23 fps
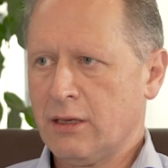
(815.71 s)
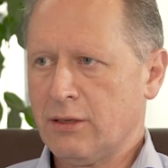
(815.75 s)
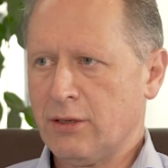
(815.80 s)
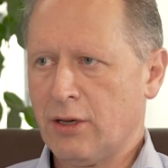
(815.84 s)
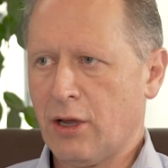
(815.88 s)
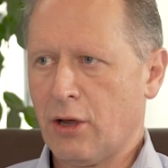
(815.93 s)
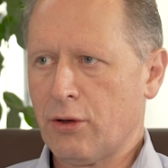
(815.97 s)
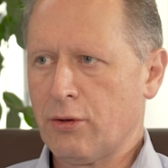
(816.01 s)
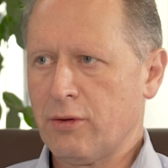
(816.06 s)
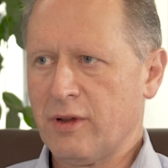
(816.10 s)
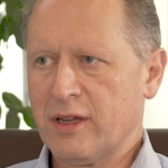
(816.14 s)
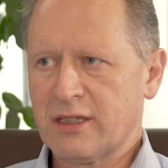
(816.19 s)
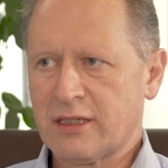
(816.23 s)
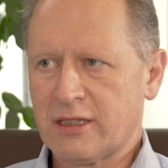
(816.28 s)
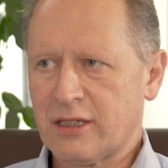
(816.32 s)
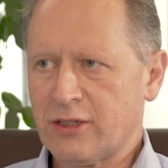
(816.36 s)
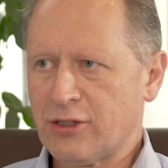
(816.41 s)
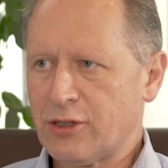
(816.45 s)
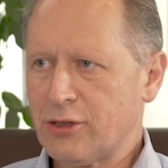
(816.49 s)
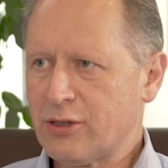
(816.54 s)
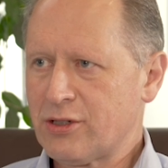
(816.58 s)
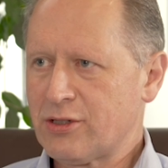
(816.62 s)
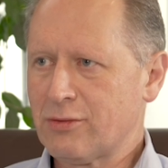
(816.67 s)
no
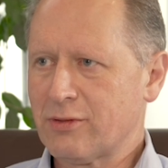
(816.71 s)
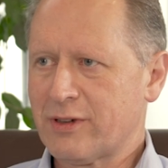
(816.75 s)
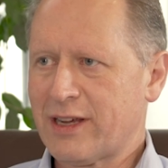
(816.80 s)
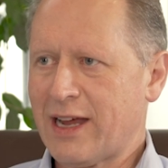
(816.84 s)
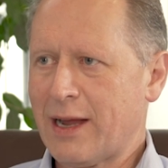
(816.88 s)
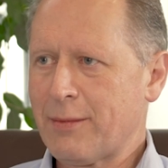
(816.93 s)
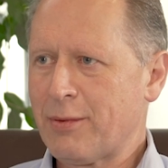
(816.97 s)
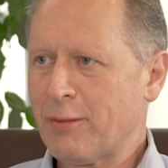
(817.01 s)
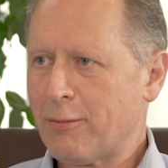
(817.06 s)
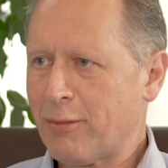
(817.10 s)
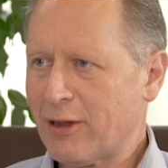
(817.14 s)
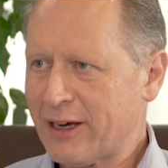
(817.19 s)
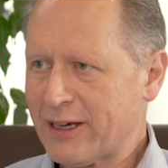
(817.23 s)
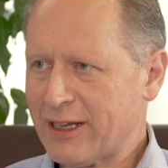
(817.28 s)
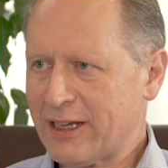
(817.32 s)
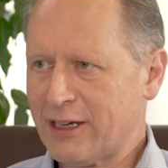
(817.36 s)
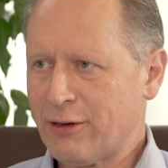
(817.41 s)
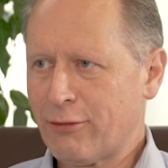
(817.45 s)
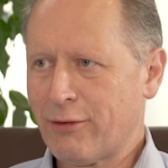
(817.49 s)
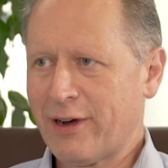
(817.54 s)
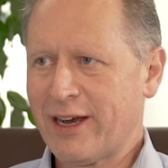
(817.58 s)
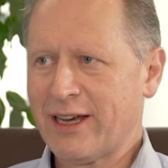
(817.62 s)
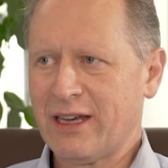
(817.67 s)
institutional capability
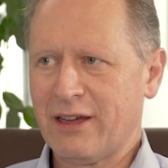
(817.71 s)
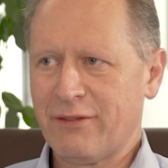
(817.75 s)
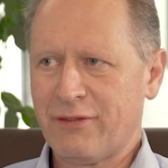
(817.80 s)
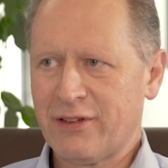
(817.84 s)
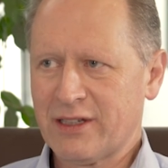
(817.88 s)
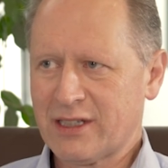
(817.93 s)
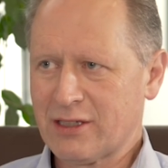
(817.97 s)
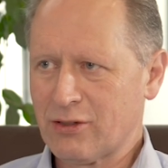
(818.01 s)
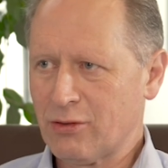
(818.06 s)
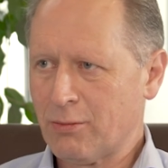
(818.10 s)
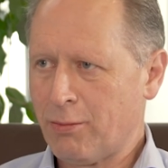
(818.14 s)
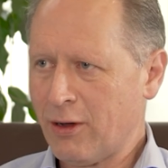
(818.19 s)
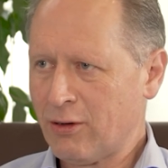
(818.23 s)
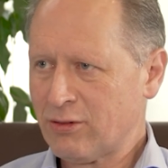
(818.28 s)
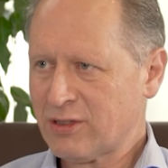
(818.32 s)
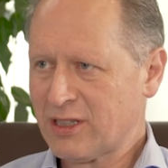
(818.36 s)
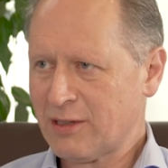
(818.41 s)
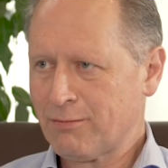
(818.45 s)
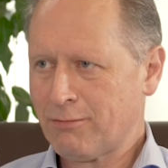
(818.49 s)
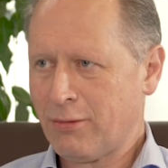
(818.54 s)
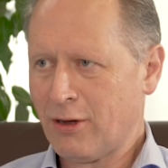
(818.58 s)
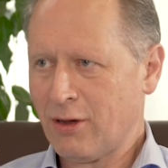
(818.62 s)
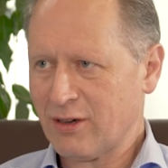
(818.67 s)
to rein that fiscal
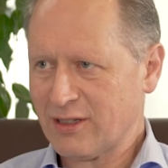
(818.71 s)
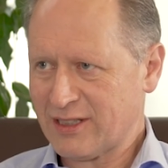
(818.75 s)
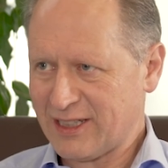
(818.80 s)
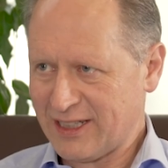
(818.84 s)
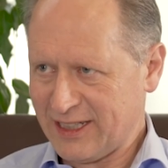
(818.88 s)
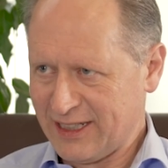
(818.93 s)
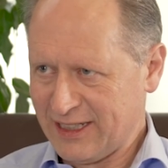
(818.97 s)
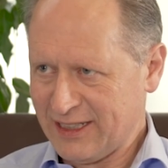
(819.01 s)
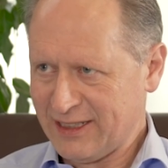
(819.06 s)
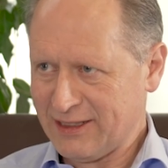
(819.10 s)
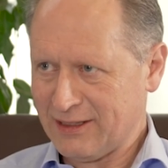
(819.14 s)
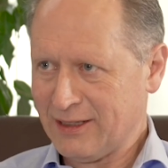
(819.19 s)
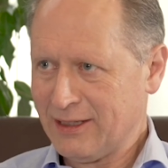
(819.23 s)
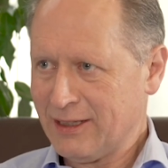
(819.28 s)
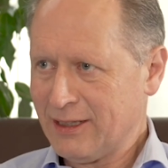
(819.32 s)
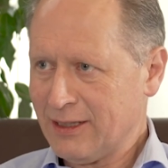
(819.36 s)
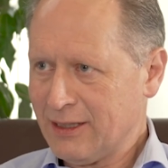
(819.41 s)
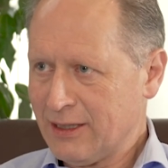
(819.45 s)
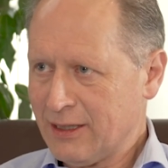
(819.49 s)
policy in.